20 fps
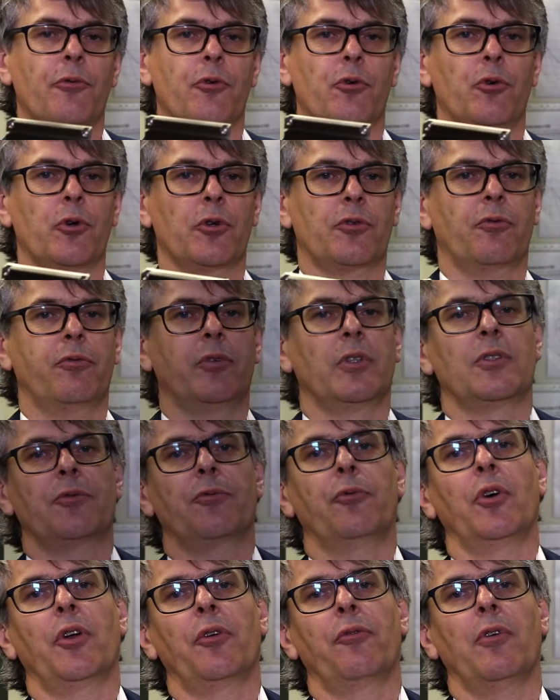course with
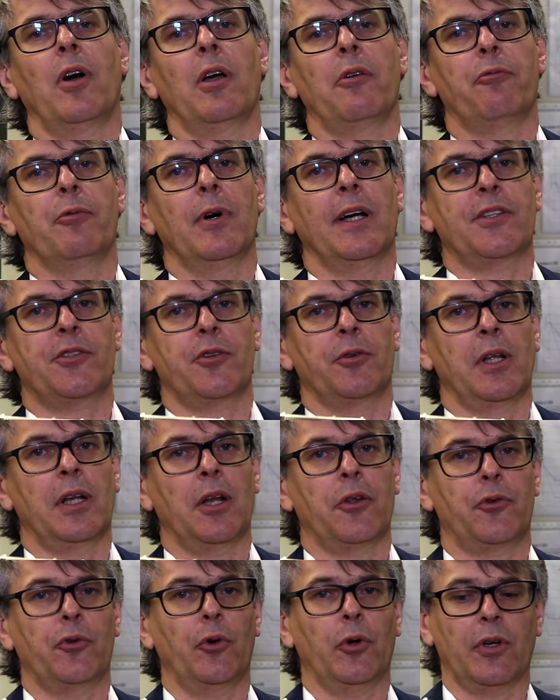45 watts you
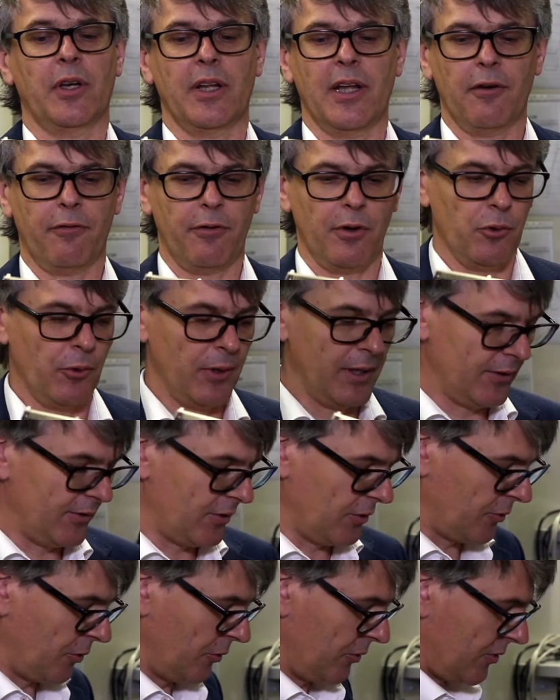need a certain airflow in
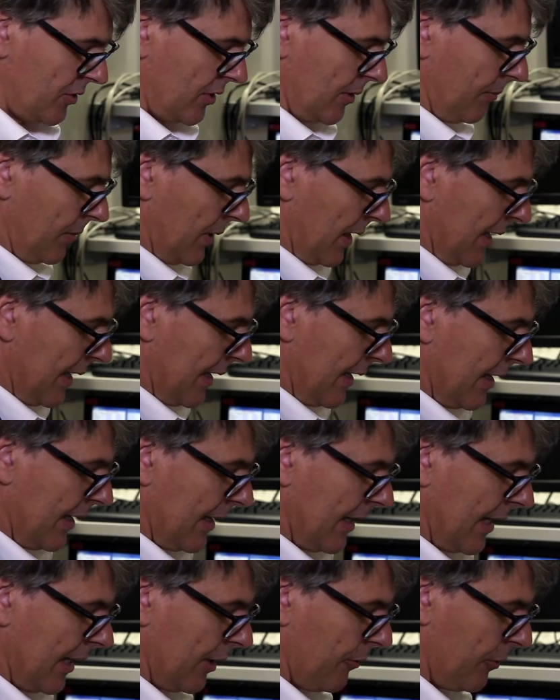the system
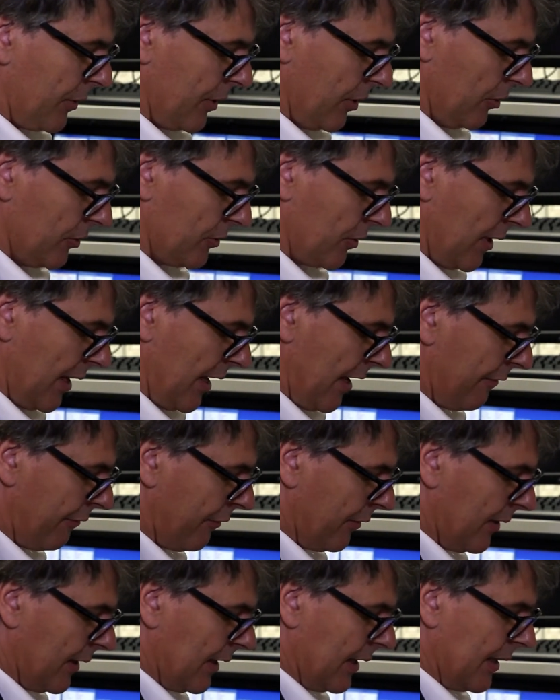and we also have